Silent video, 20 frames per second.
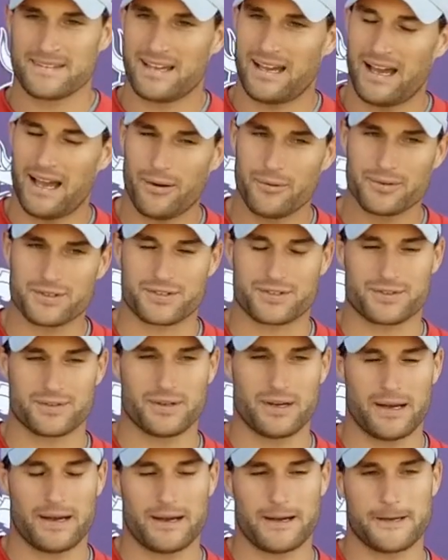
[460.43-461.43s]
I was
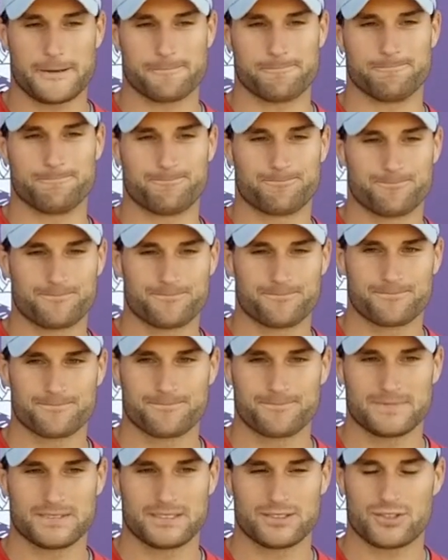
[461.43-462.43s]

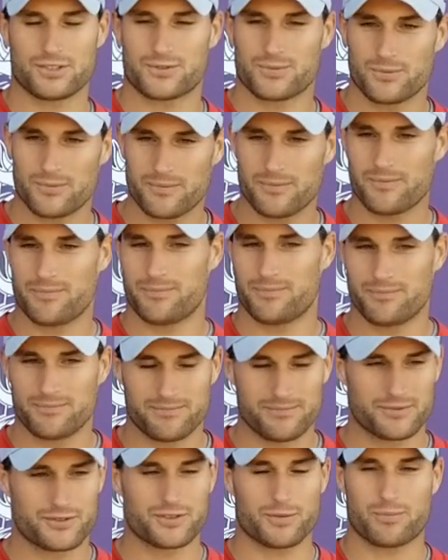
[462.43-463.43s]
just
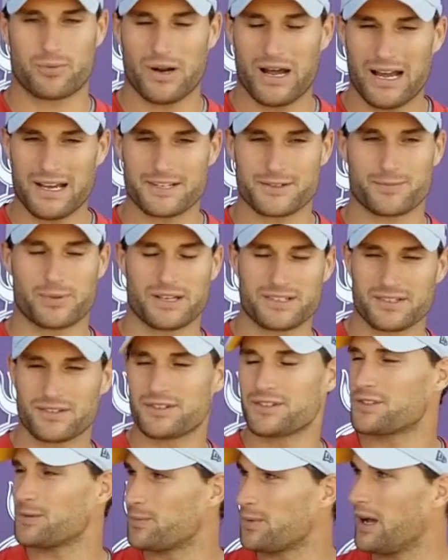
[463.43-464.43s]
pleasantly
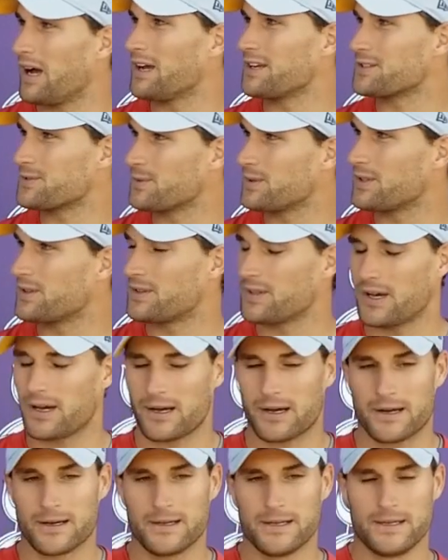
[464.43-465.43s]
surprised with
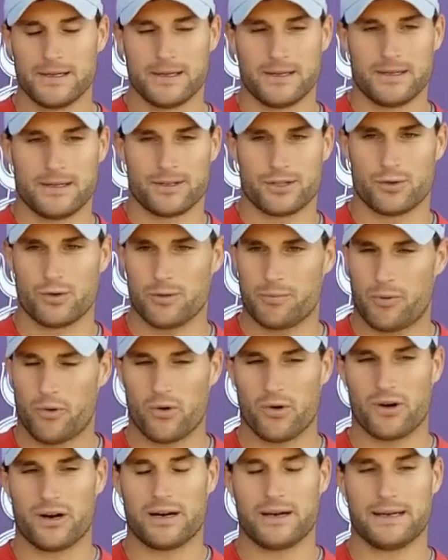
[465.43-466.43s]
the
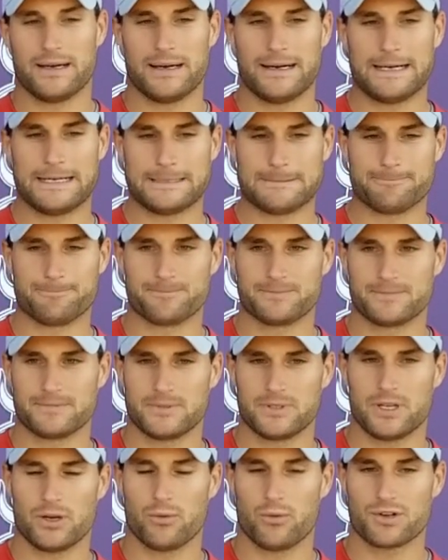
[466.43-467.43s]
rapport.
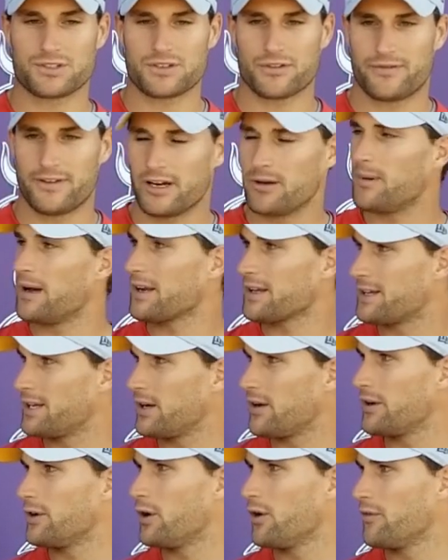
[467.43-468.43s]
There was a fair amount of
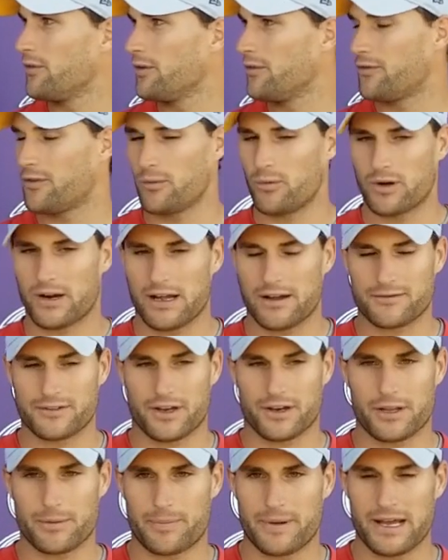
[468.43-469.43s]
carryover from what I've
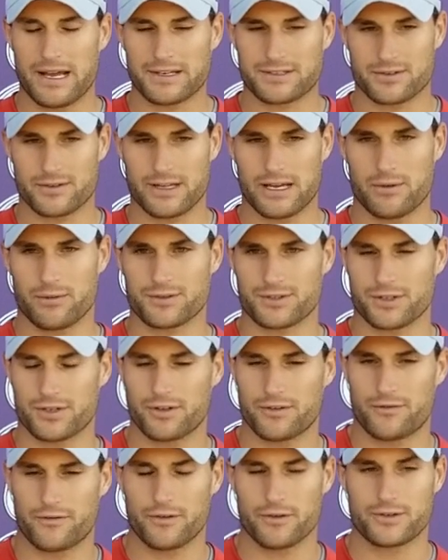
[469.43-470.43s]
done in the past, so that was a
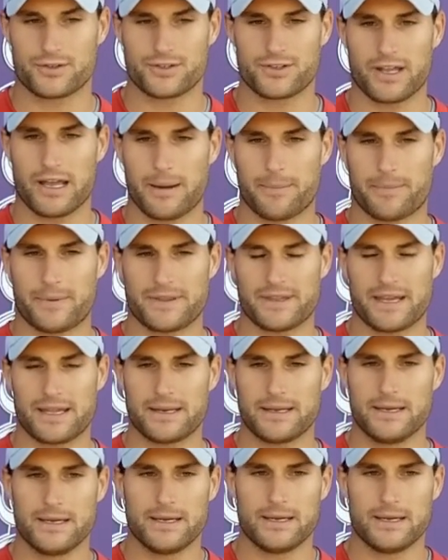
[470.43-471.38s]
good first step. And then